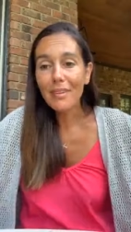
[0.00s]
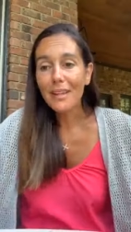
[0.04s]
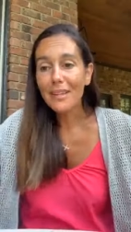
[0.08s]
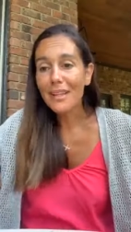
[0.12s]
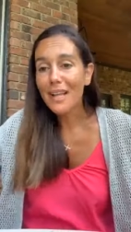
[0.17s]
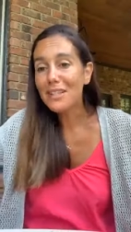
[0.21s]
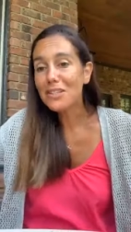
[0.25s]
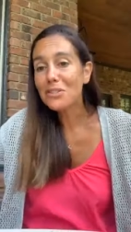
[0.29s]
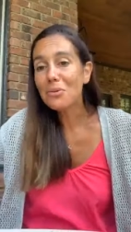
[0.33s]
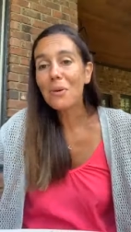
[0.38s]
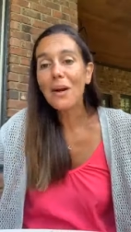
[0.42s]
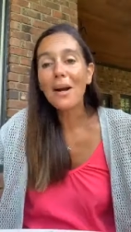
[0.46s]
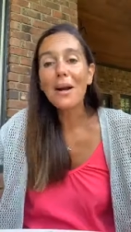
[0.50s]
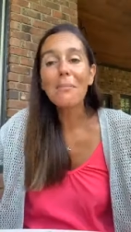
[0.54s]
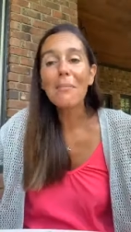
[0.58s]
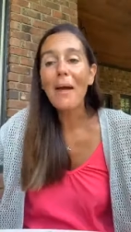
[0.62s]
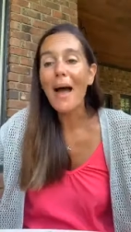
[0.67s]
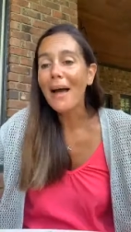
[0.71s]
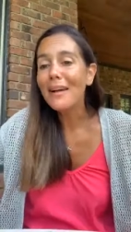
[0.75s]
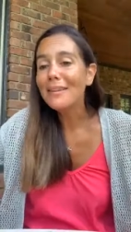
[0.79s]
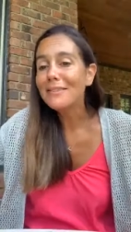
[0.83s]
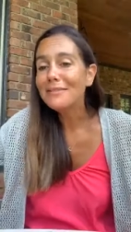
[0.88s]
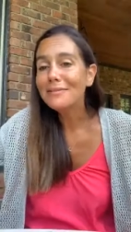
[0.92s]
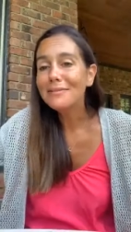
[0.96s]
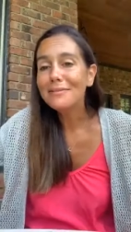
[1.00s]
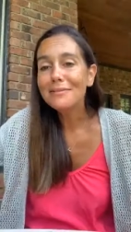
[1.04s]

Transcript: That's where I'm at.